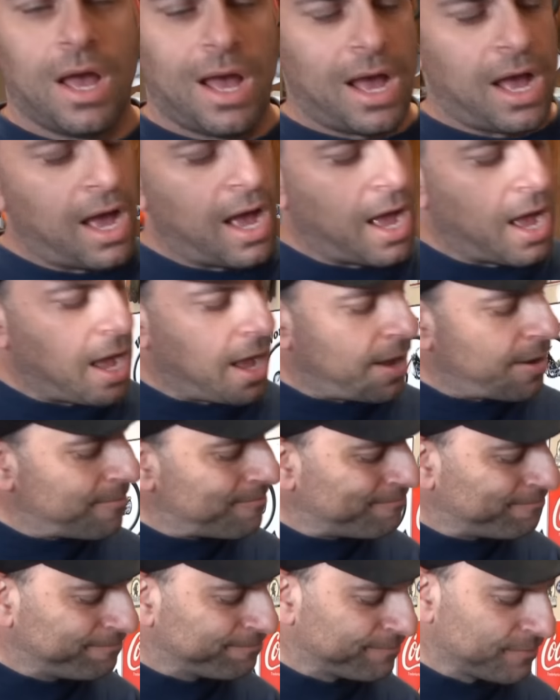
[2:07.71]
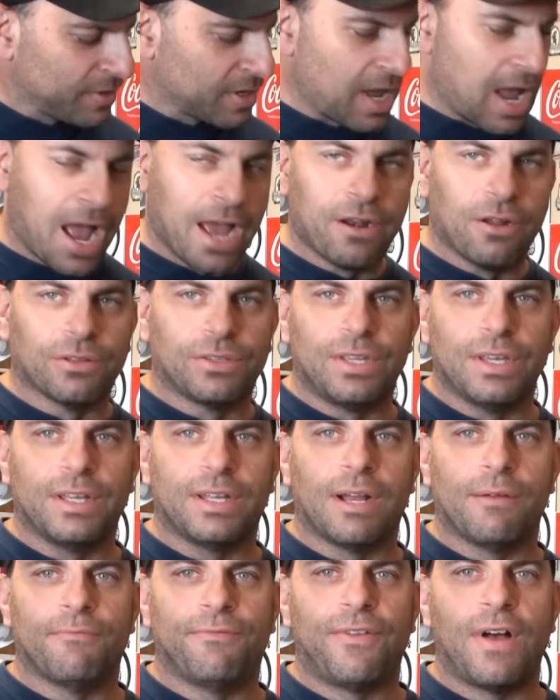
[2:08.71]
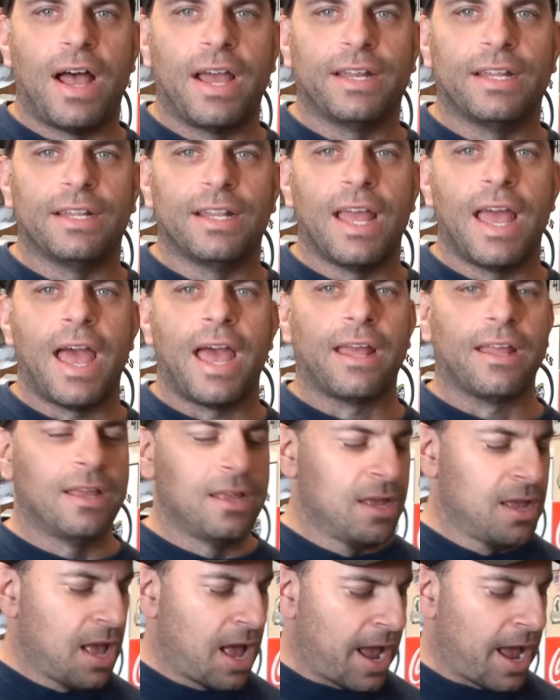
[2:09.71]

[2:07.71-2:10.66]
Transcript: I don't think I'm finding that.